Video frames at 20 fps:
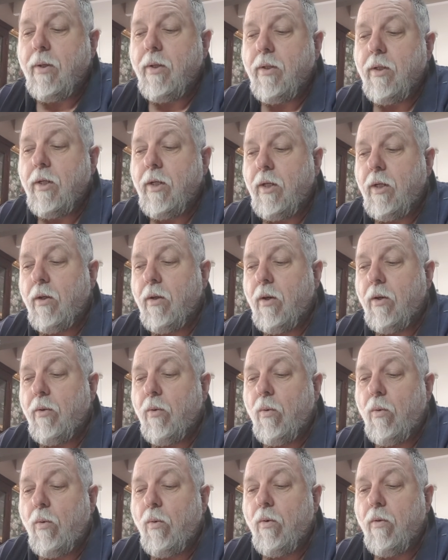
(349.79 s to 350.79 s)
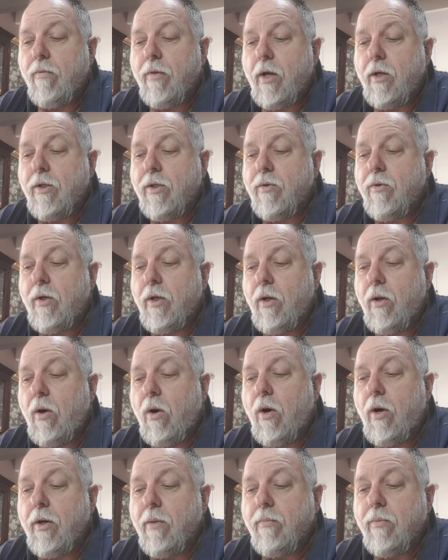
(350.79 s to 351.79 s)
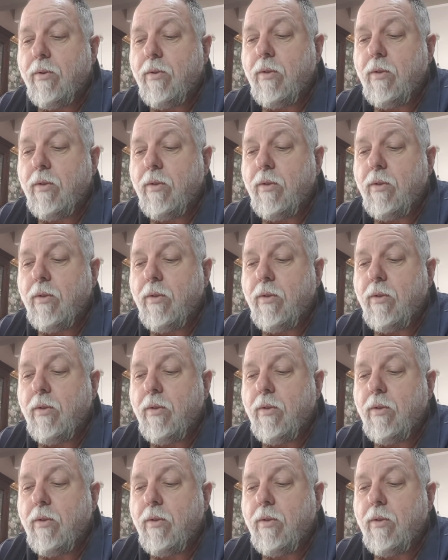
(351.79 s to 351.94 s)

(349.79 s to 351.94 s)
D on all of those 3 items.